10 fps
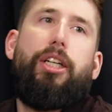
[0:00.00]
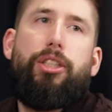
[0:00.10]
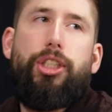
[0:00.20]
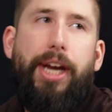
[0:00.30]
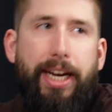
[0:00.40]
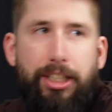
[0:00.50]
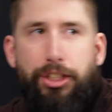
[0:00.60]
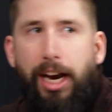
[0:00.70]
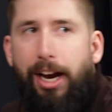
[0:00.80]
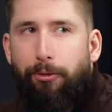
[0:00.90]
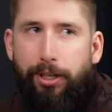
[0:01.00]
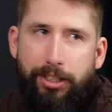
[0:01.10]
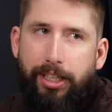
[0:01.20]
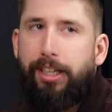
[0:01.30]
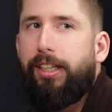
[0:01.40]
change
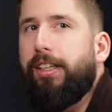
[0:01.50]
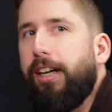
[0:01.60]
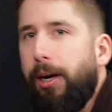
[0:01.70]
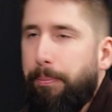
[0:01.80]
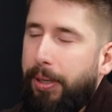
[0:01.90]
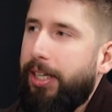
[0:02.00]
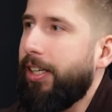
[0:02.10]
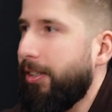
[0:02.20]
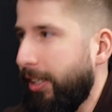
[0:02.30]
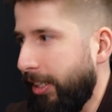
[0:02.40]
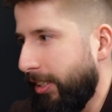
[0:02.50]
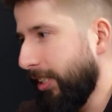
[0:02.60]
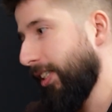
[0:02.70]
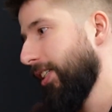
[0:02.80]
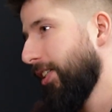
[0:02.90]
everything immediately
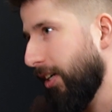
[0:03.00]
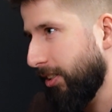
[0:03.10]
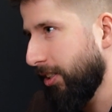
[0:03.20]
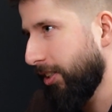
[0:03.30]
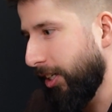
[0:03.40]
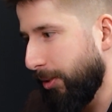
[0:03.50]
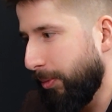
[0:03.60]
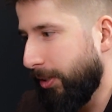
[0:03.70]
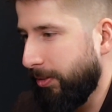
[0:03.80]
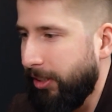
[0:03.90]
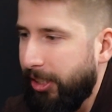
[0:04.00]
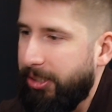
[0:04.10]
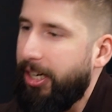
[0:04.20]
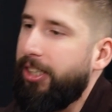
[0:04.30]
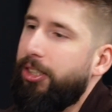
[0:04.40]
because that's not sustainable,
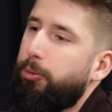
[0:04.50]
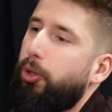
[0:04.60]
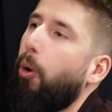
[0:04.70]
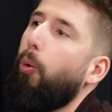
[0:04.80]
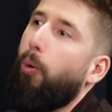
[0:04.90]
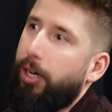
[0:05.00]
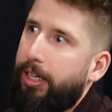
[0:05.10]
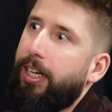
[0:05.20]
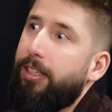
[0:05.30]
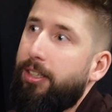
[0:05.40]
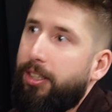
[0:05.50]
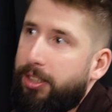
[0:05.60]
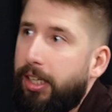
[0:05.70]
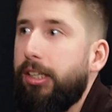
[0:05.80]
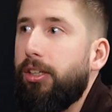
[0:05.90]
and you don't want to get into the
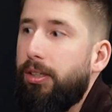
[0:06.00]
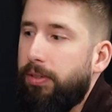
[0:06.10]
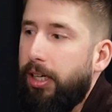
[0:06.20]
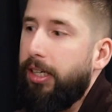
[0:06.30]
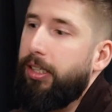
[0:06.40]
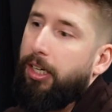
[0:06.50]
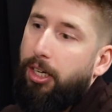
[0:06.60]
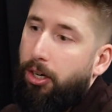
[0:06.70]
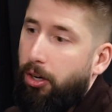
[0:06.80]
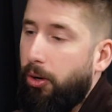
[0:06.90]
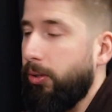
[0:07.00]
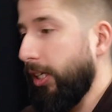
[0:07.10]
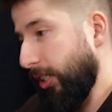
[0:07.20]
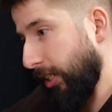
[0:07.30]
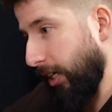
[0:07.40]
cycle of like, oh,
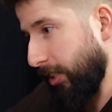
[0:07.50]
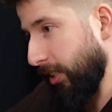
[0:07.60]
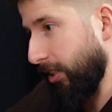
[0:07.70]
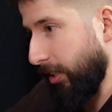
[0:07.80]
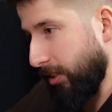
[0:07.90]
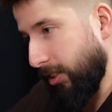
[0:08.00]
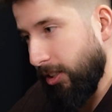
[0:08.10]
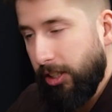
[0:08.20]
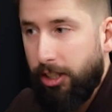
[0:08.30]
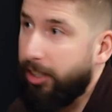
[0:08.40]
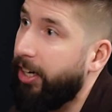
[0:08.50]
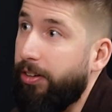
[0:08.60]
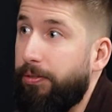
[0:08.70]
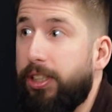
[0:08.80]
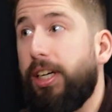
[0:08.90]
this sucks, this sucks, this sucks. I got
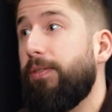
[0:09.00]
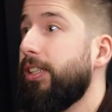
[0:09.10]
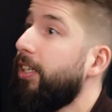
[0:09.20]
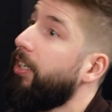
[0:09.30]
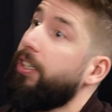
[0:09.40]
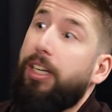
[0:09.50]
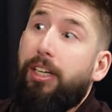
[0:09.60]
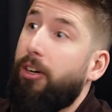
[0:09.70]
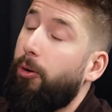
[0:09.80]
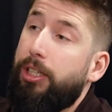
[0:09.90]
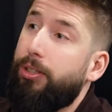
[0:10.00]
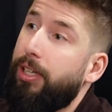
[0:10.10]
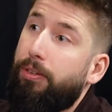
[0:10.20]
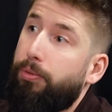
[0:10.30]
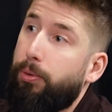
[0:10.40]
to fix everything. Oh, I do
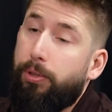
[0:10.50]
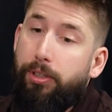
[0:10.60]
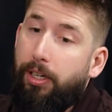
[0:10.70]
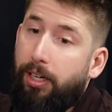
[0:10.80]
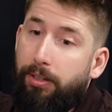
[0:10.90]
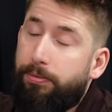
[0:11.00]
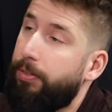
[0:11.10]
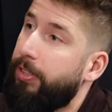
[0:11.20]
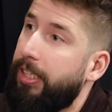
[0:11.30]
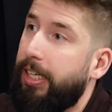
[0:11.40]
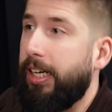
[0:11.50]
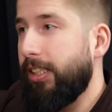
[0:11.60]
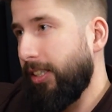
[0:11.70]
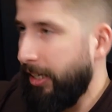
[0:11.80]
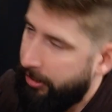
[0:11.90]
that for 15
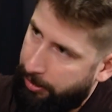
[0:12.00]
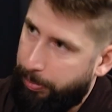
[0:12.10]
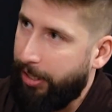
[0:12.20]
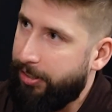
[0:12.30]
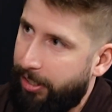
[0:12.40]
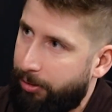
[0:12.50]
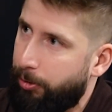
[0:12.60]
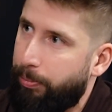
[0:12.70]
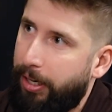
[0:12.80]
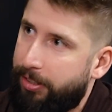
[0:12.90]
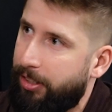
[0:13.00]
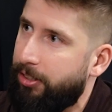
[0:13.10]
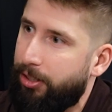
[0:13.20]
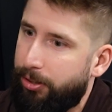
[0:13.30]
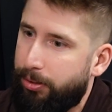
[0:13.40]
days and then back down. We're back
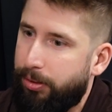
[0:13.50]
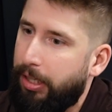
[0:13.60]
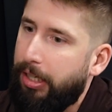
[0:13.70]
into